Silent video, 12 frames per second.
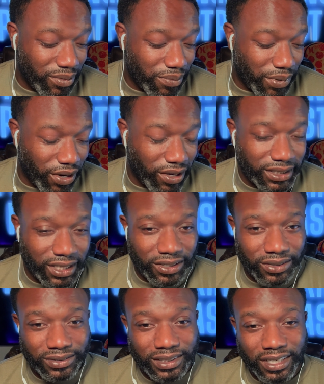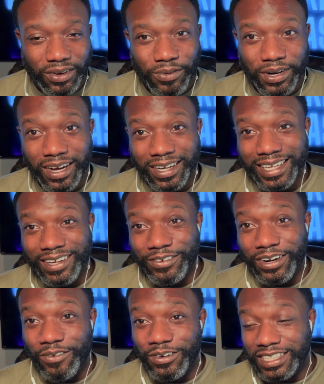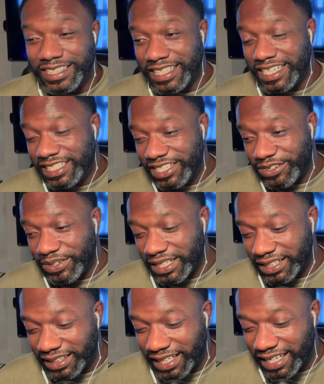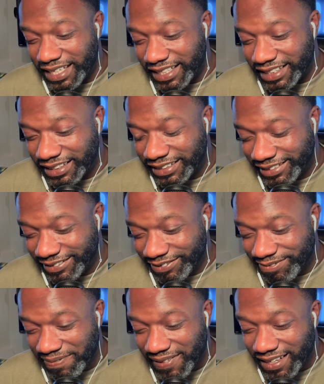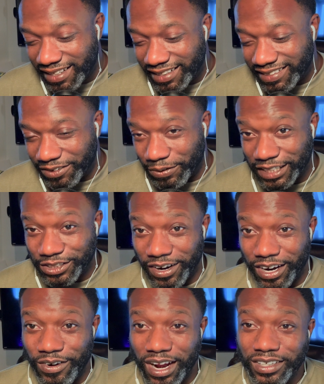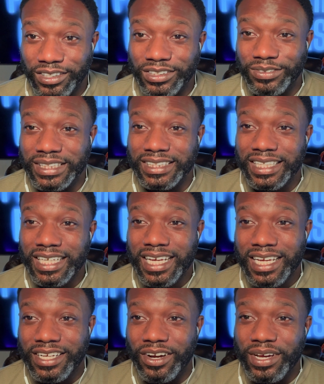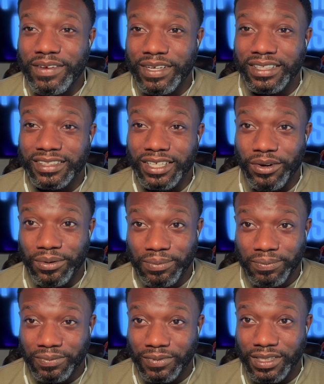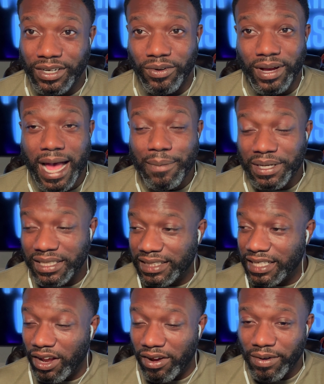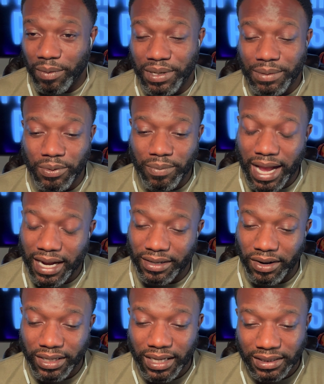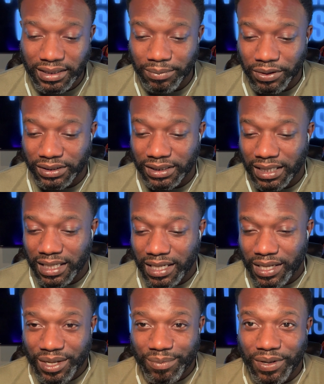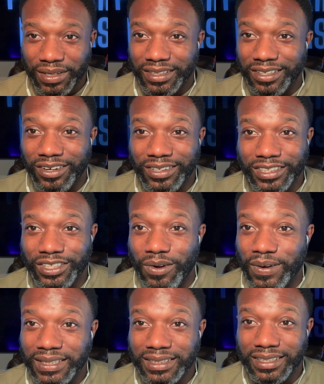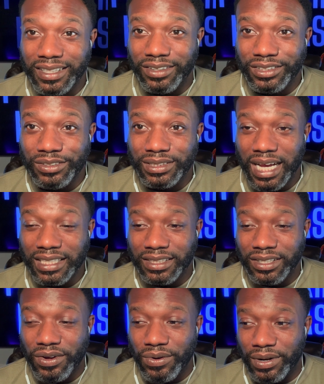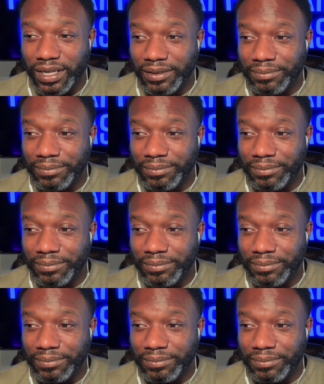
but also you know what I what I wanted to get to and and the restaurant chronicles was you know even so you know happy to see all of our people back and our customers but you know there's always you know two sides of the coin